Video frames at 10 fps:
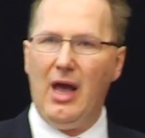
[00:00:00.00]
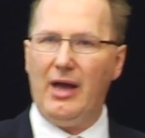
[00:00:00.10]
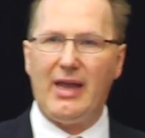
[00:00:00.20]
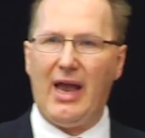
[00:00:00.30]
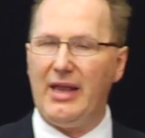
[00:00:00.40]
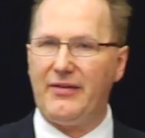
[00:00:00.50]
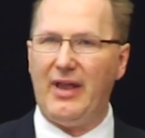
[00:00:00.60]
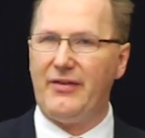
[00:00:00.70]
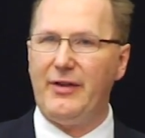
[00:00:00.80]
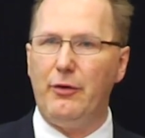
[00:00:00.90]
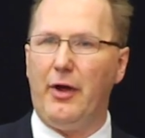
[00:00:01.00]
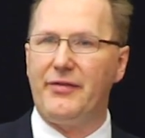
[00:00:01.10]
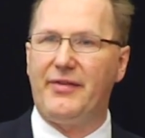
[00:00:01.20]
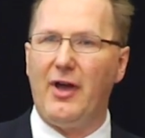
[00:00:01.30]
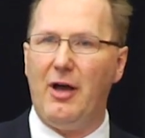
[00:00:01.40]
Okay, it's still not
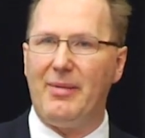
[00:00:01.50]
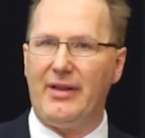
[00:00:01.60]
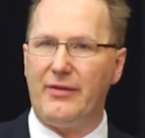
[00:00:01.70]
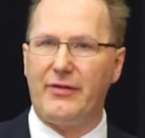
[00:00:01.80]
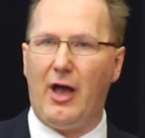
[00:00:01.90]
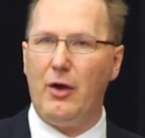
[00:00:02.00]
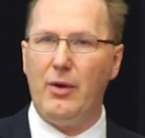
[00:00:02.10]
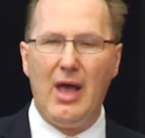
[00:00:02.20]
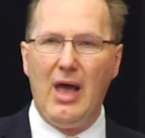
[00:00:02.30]
determined, so